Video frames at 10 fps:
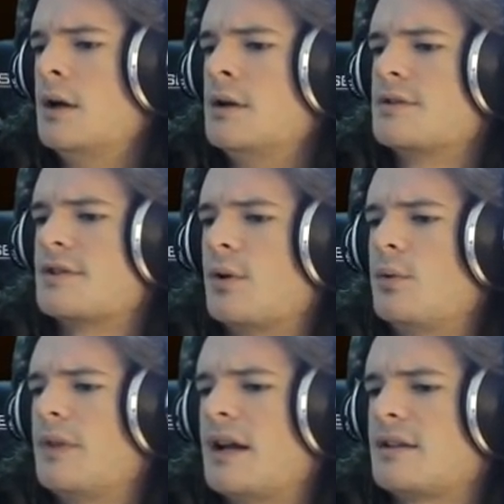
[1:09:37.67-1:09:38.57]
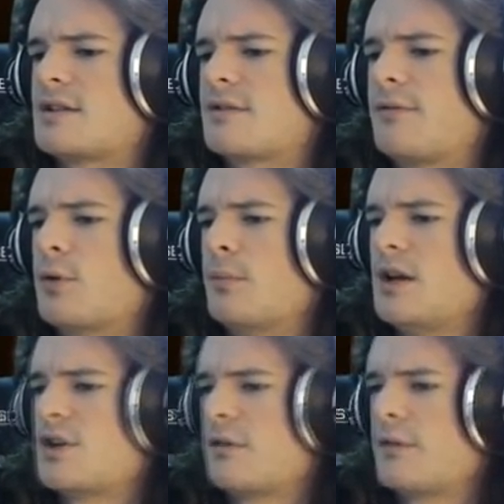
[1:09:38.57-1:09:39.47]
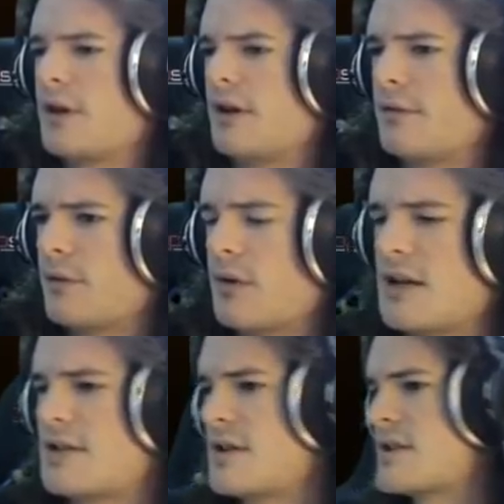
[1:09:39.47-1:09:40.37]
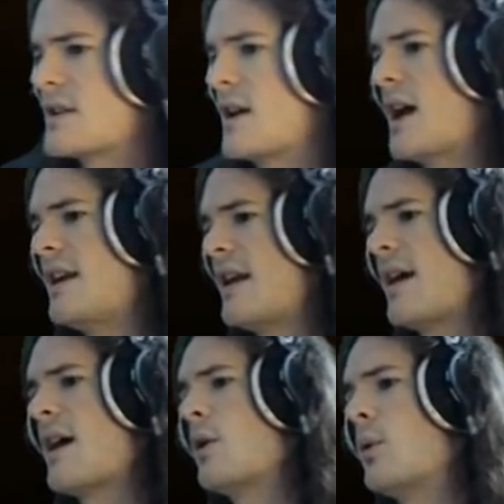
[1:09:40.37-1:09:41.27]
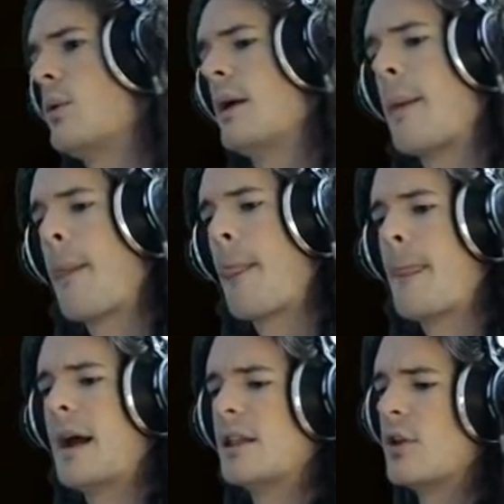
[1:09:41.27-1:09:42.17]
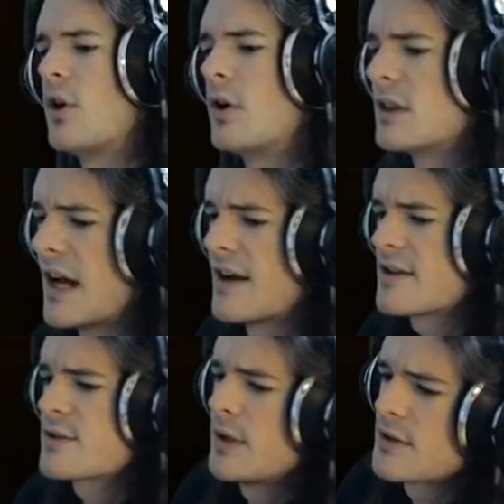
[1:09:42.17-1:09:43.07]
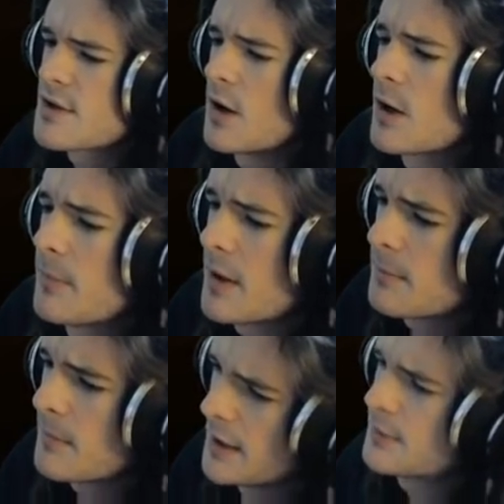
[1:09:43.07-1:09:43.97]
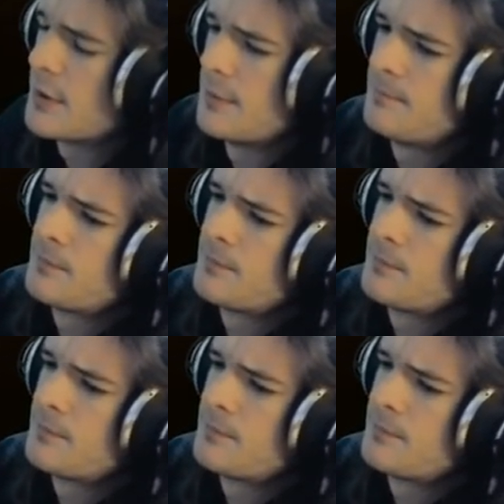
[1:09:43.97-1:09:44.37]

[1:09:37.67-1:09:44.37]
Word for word: So that's formation for the different races. And now, at long last, we can talk about micro.